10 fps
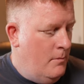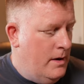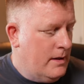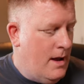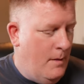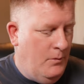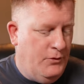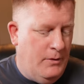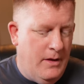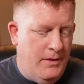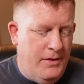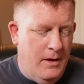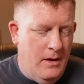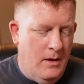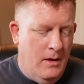but it comes
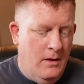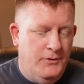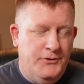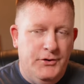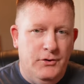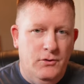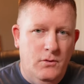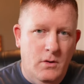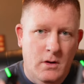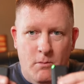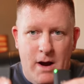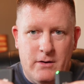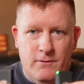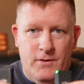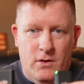with two
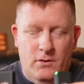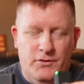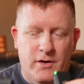microphones.